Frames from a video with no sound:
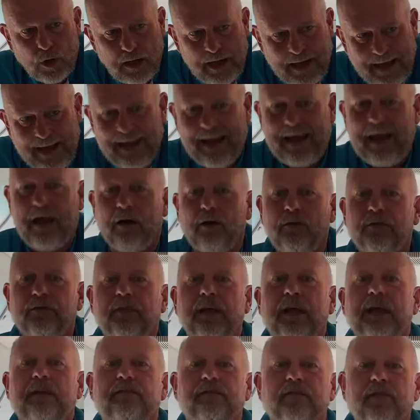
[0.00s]
our health
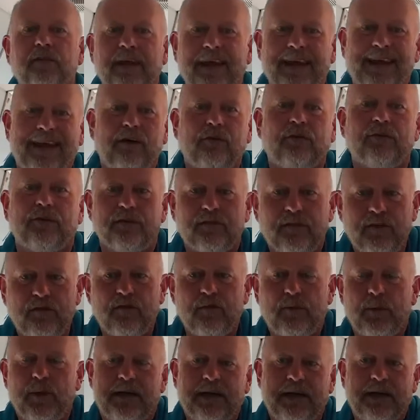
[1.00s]
and for the health of
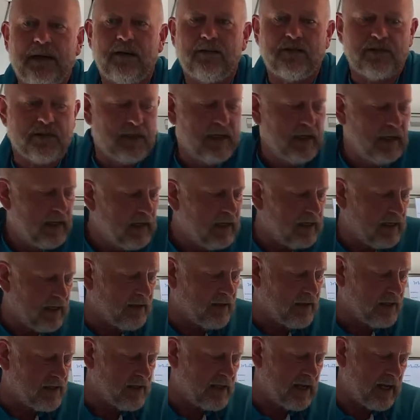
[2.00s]
everybody else in
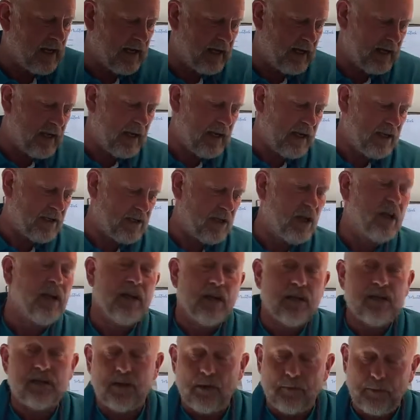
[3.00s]
this day and age.
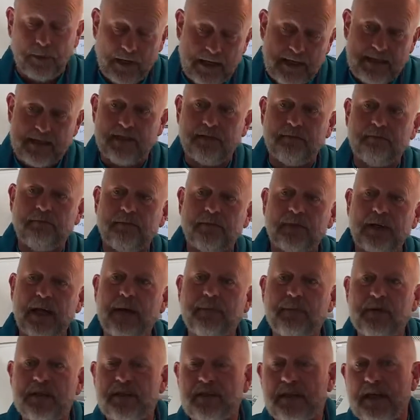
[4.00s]
So please come
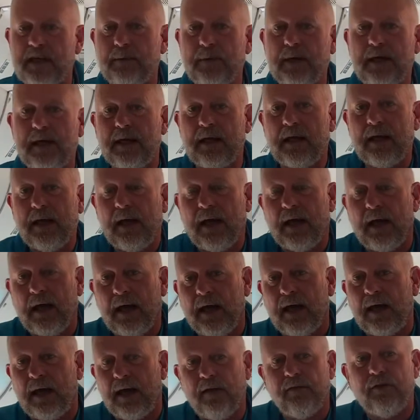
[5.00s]
and see me
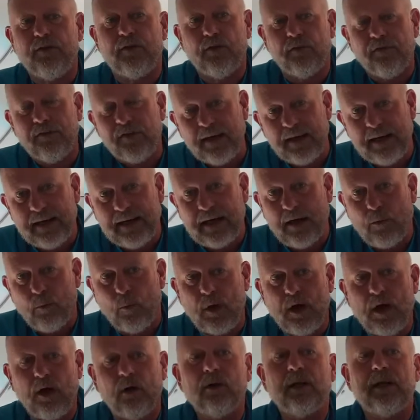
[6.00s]
if you're feeling
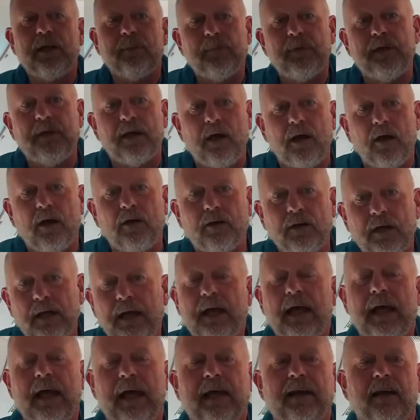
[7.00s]
unwell. Let me know
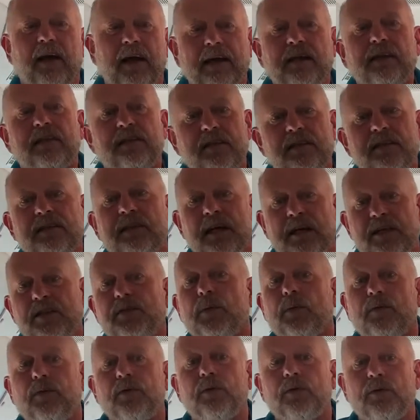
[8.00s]
and I can discuss
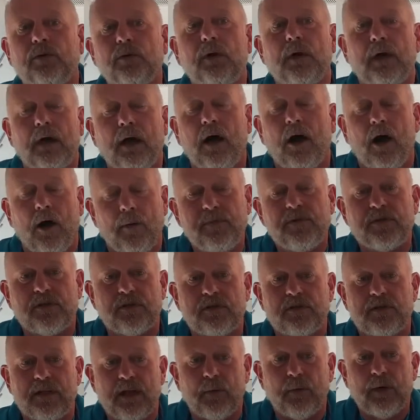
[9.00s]
with you options
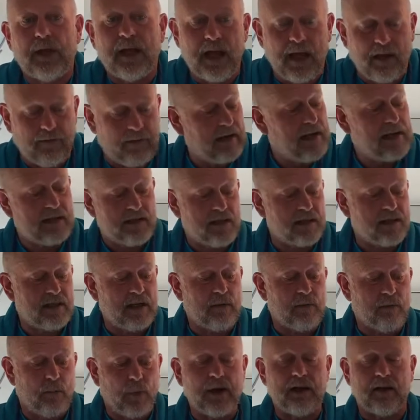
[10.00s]
that we have. And as I said,
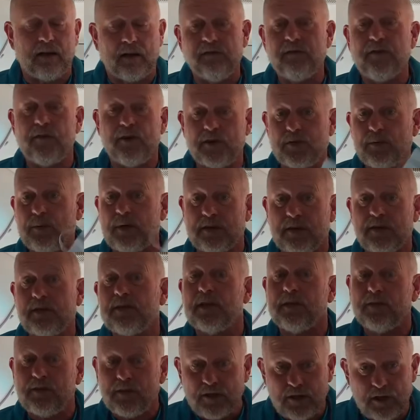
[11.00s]
one of the first ones is if
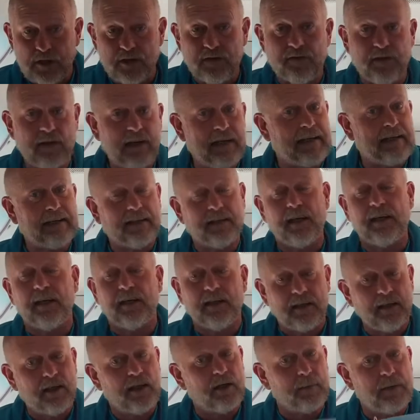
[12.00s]
you're just feeling a
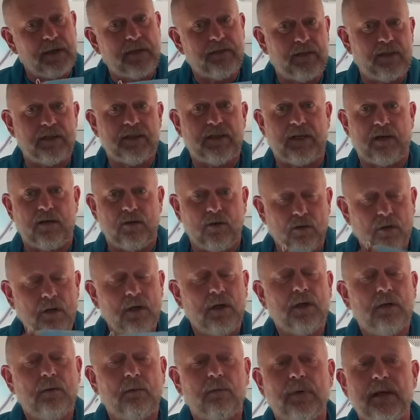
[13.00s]
little bit of a tickle,
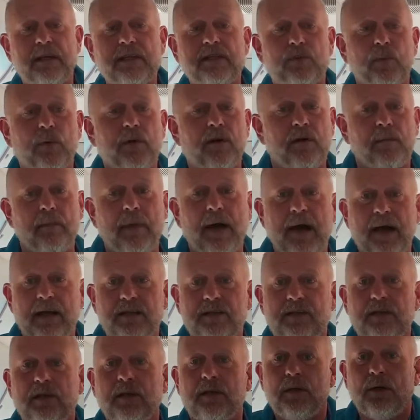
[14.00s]
please wear a mask
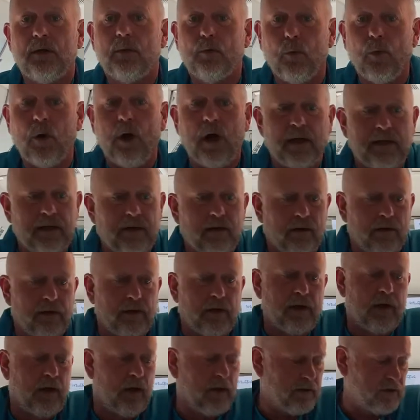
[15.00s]
while you're on the
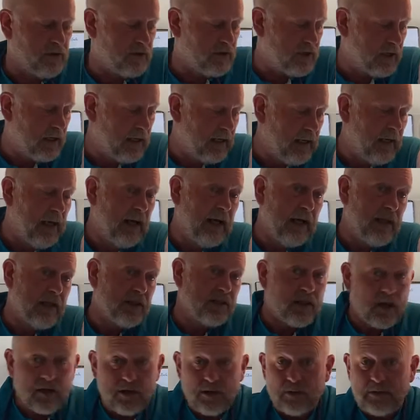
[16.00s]
coach.
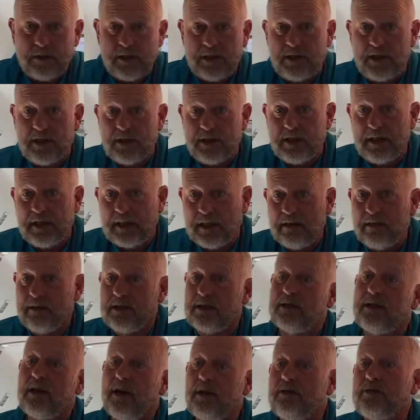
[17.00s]
Social distancing, there's
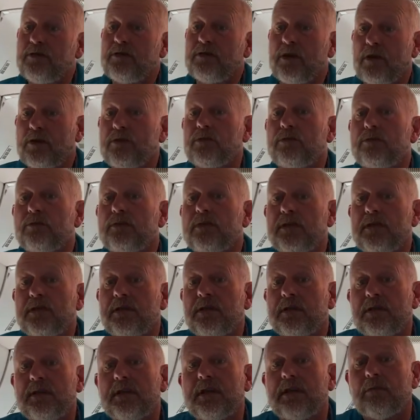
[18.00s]
no social
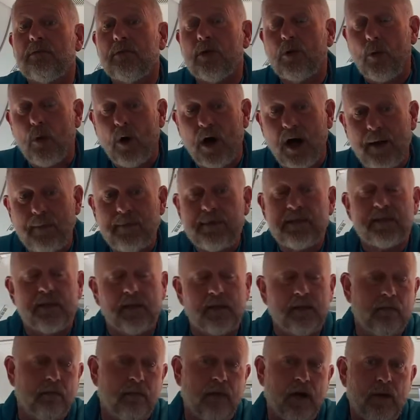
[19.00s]
distancing requirements at the
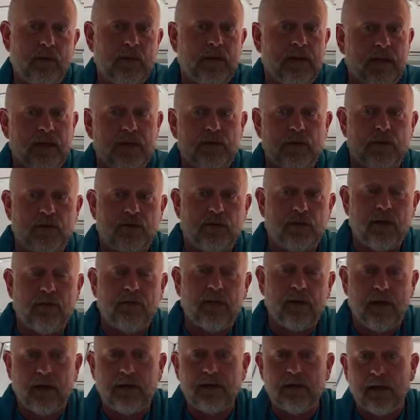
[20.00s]
moment as we travel
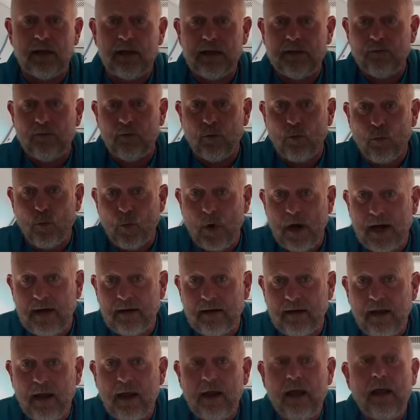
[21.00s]
under level 1.
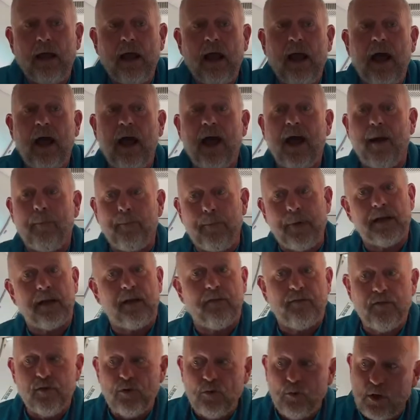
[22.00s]
But if
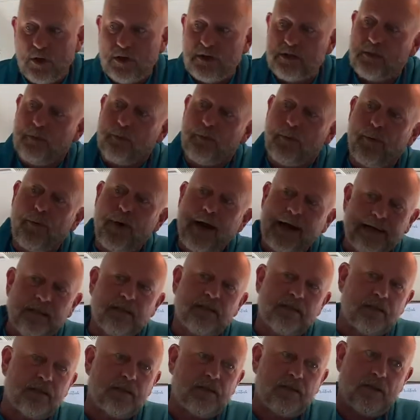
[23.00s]
you want to practice
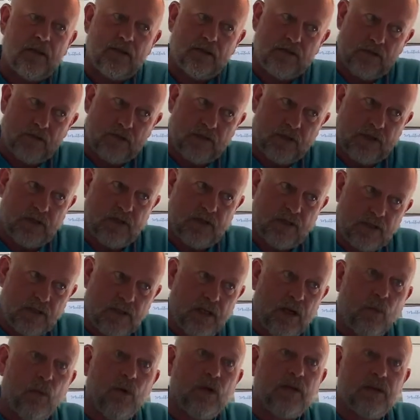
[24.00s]
social distancing
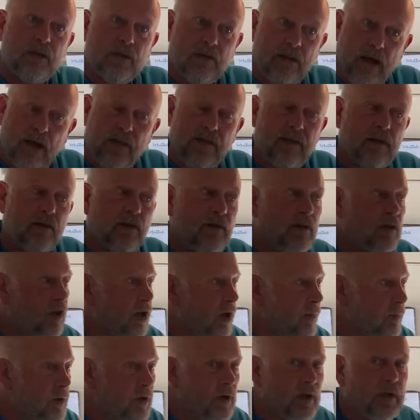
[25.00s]
when you're out there in the
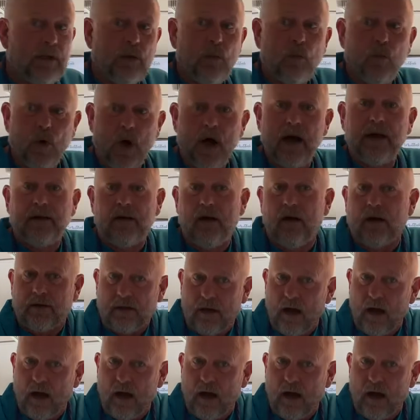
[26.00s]
community, why not?